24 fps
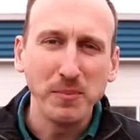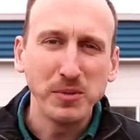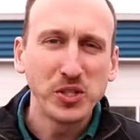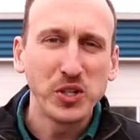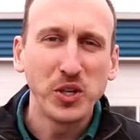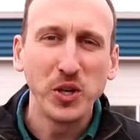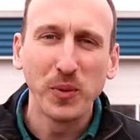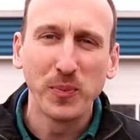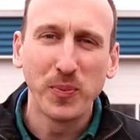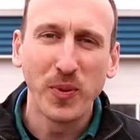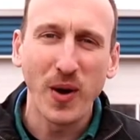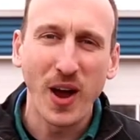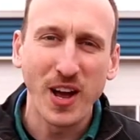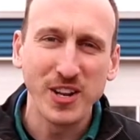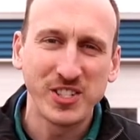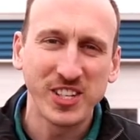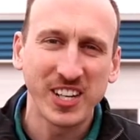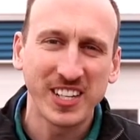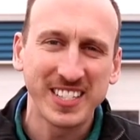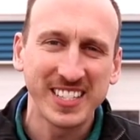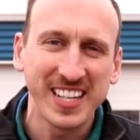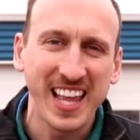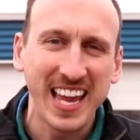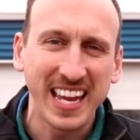obscure
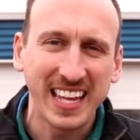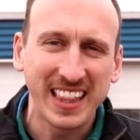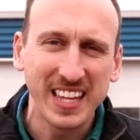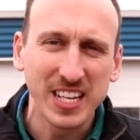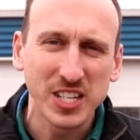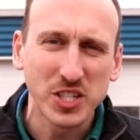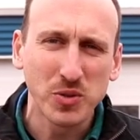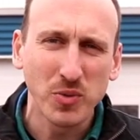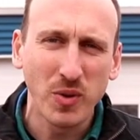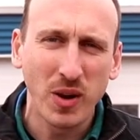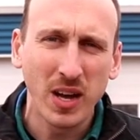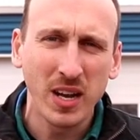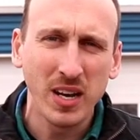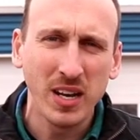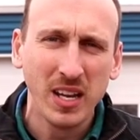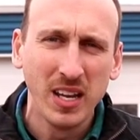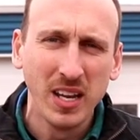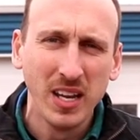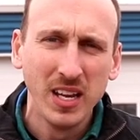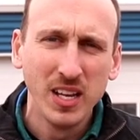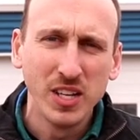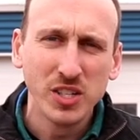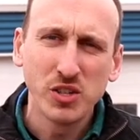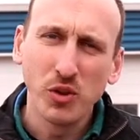projects like this one,
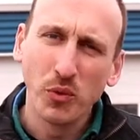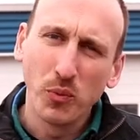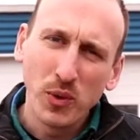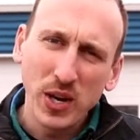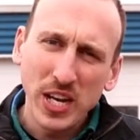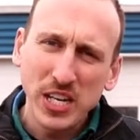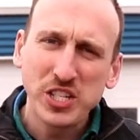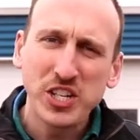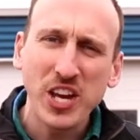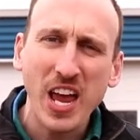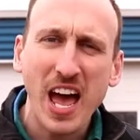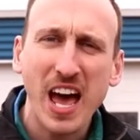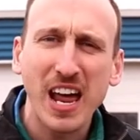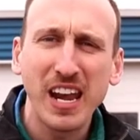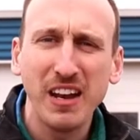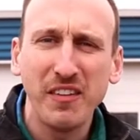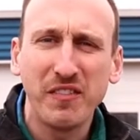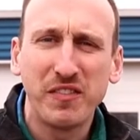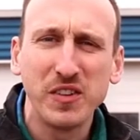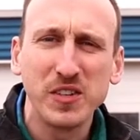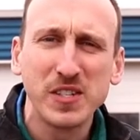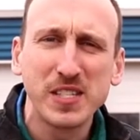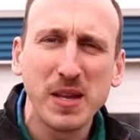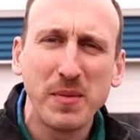so reach out
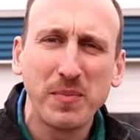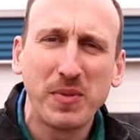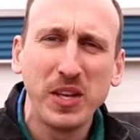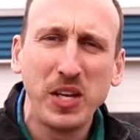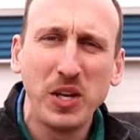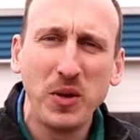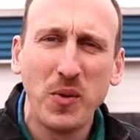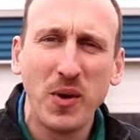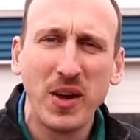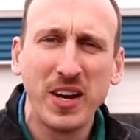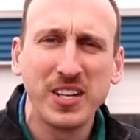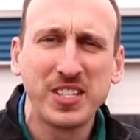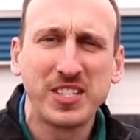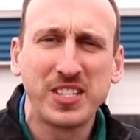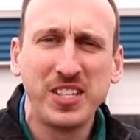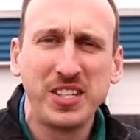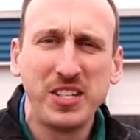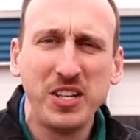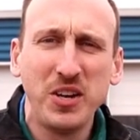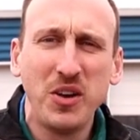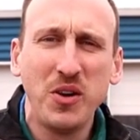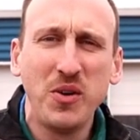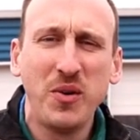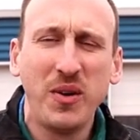if there's something you want us to
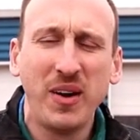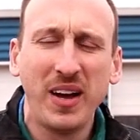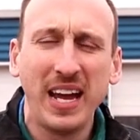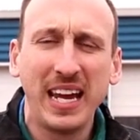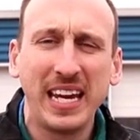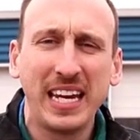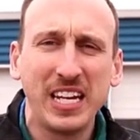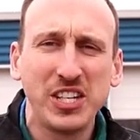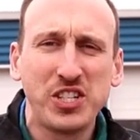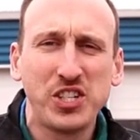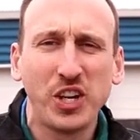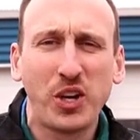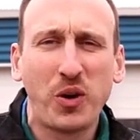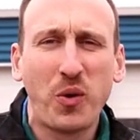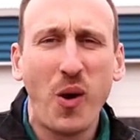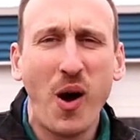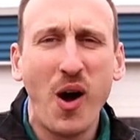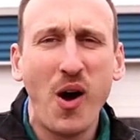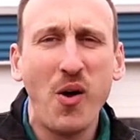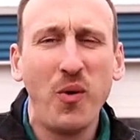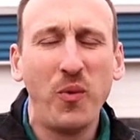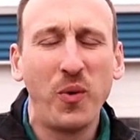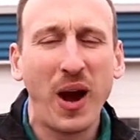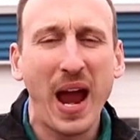do, get you a
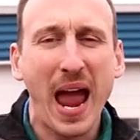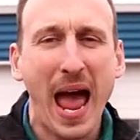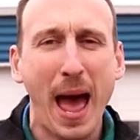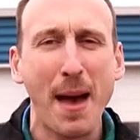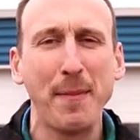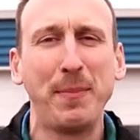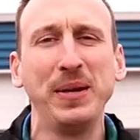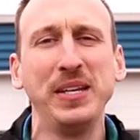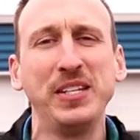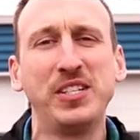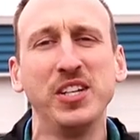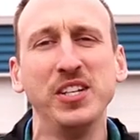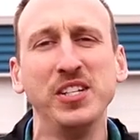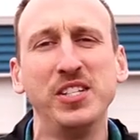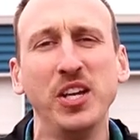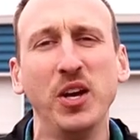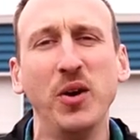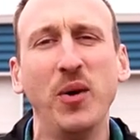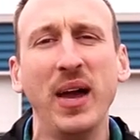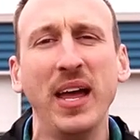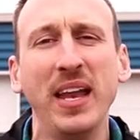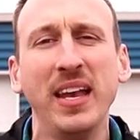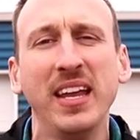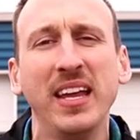quote, we're happy to
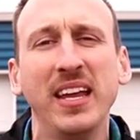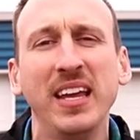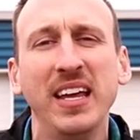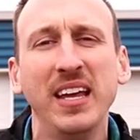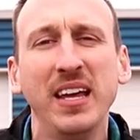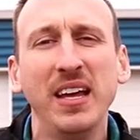do it.